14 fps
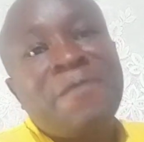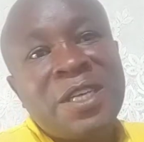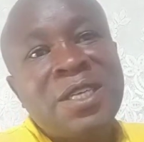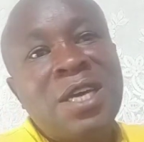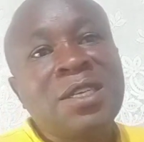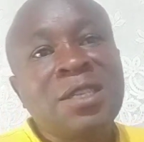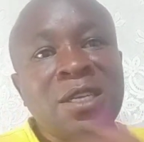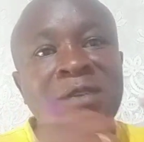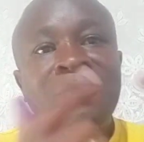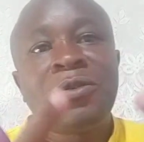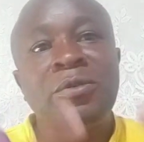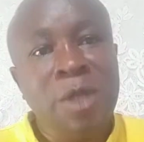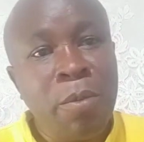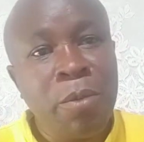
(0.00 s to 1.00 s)
that candidate
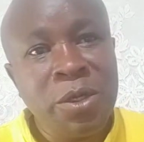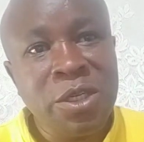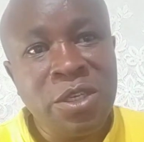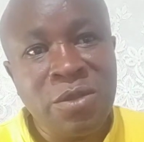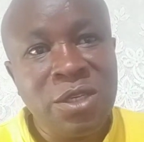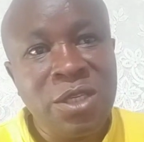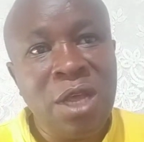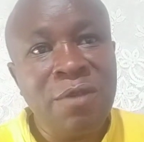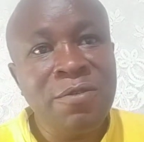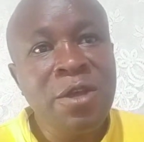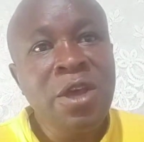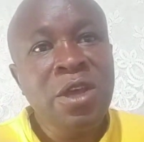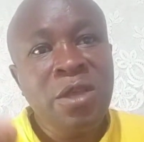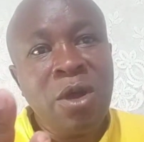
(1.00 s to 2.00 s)
from supporting yourself.
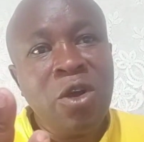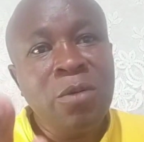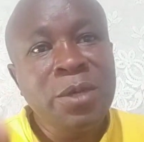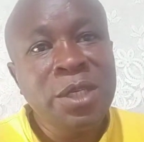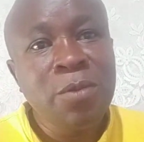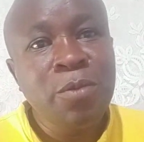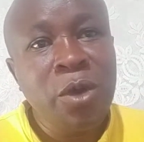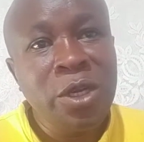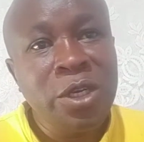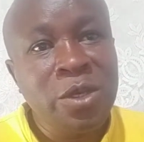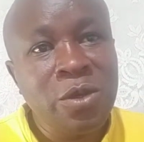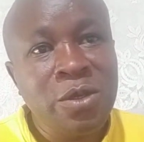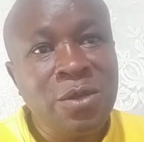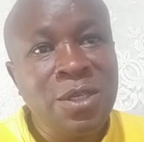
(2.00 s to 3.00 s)
You are committing
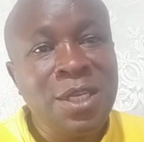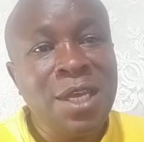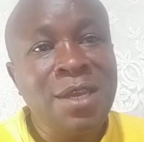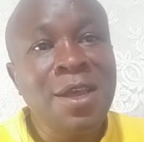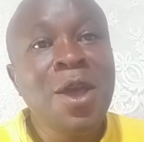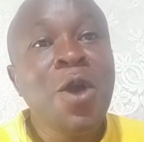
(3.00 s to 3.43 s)
political suicide.